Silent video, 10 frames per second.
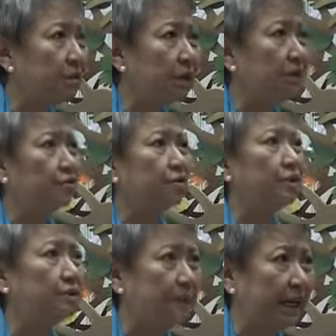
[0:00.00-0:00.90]
culture,
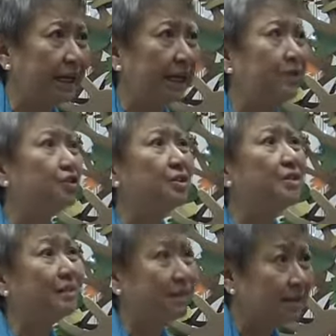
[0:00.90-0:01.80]

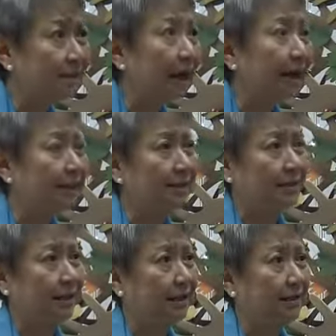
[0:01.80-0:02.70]
communications, and science
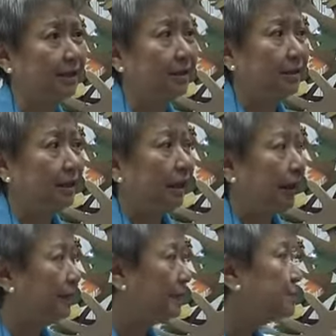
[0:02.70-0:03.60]
is.
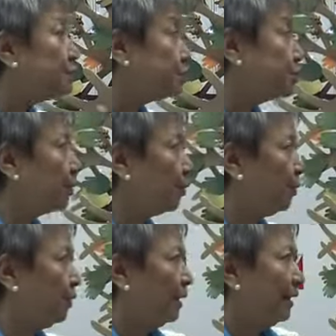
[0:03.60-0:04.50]
And so